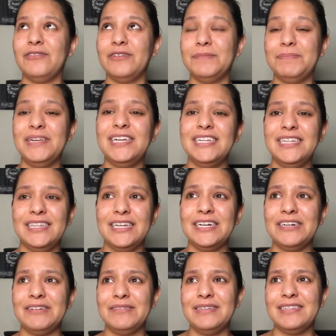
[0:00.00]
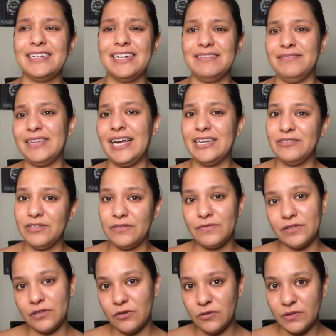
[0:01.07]
being in there, it's kind of tiring
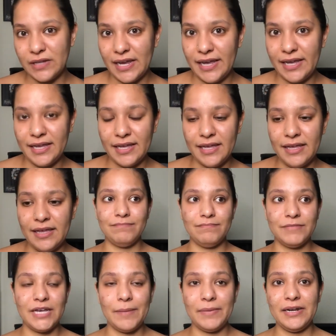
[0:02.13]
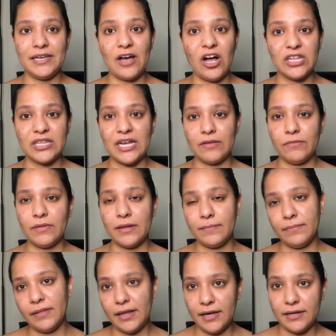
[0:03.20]
for the whole day. Coming in contact with
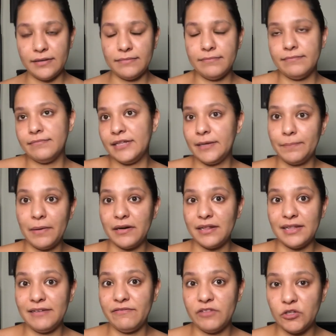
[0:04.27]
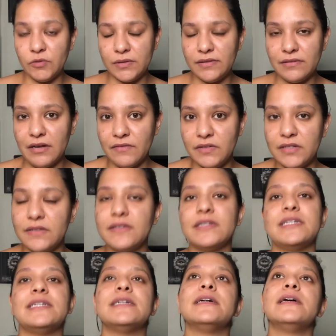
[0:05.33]
like blood, like bodily fluids,
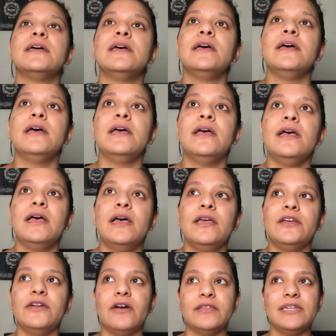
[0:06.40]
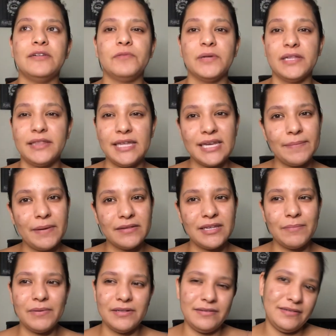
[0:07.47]
obviously. I didn't really think about
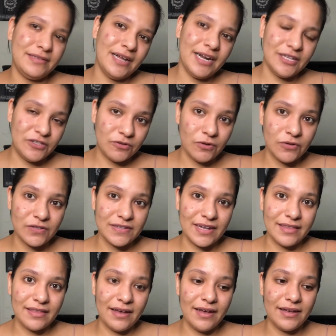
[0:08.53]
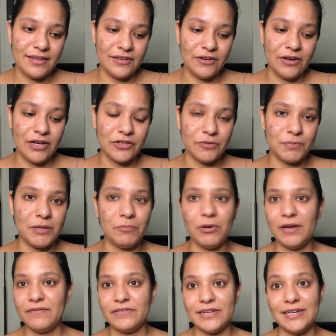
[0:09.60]
that, but it's not as gross as I thought. Other people
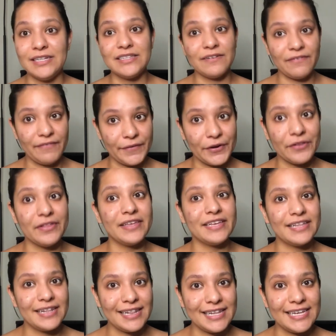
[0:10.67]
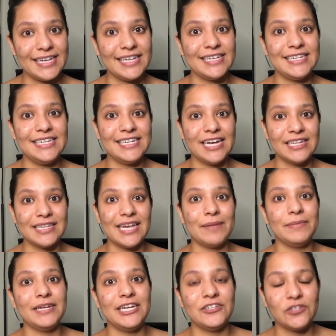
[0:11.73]
have said it's a fairly clean
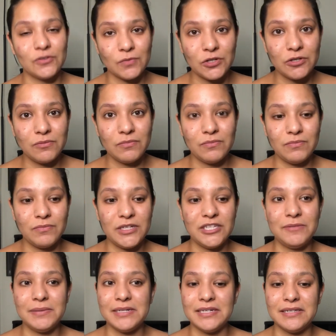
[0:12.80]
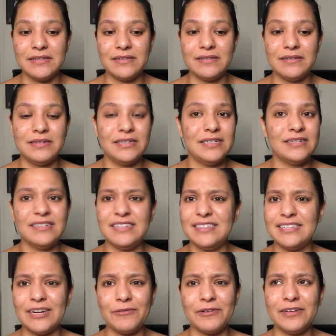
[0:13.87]
decontamination room just because it's
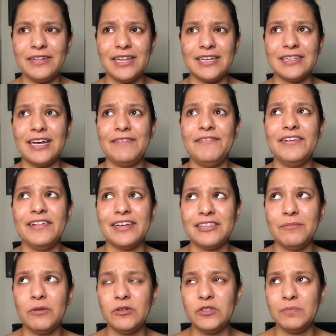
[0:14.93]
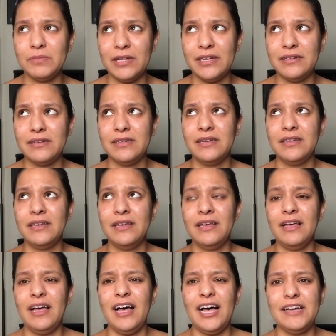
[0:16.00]
not really, like, I feel like the most blood
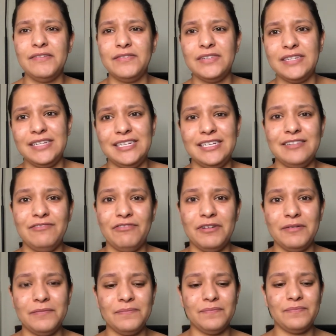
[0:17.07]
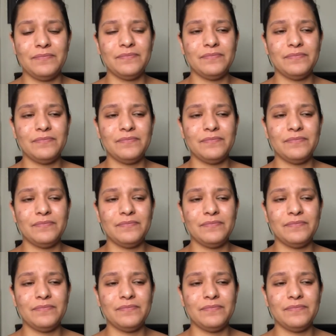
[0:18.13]
I've seen is from